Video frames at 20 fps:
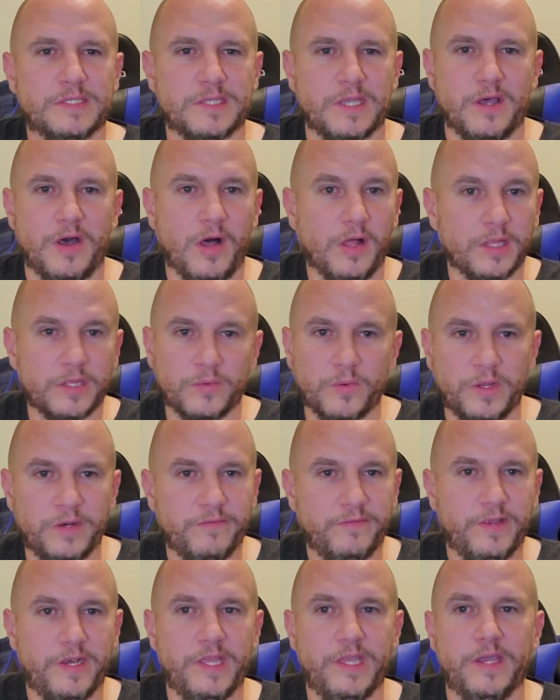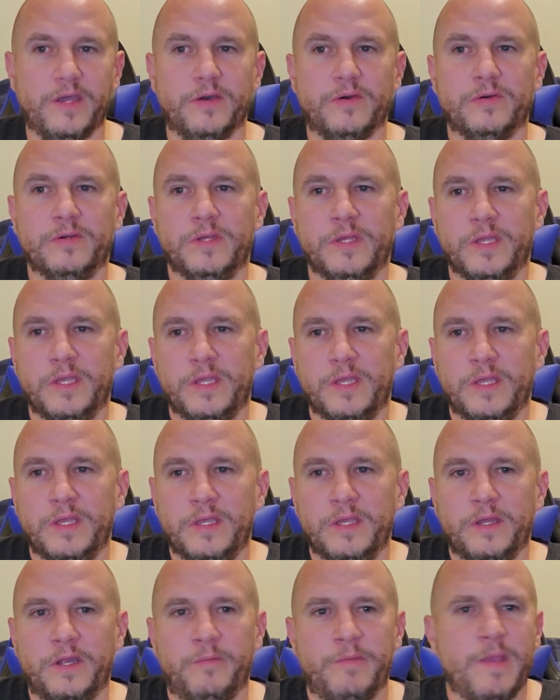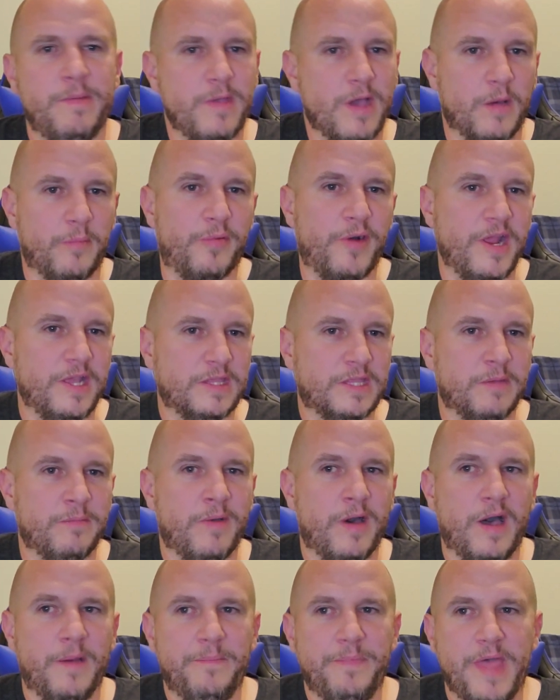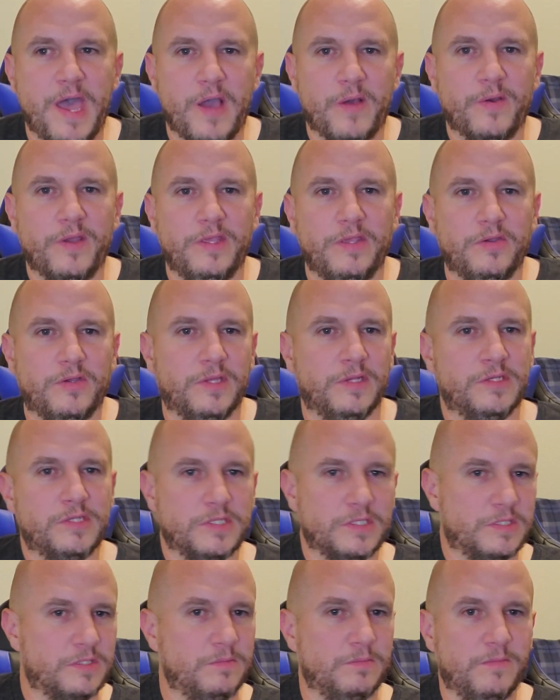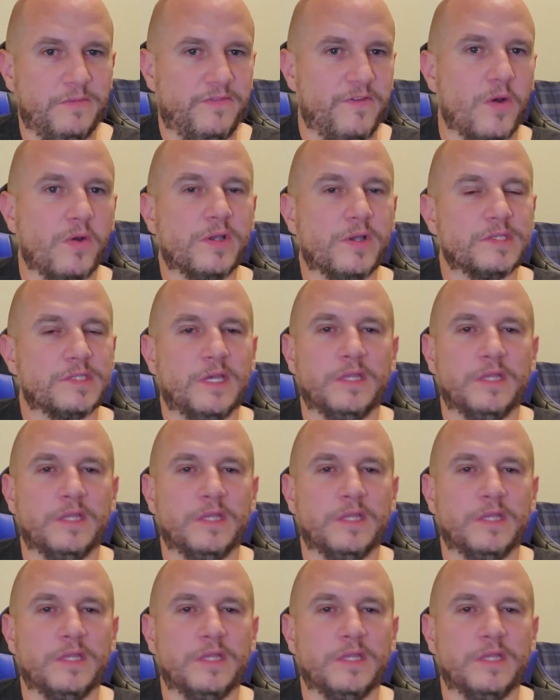Maybe I'll do 3 or 5 different. Maybe I'll break them up. That way you can just focus on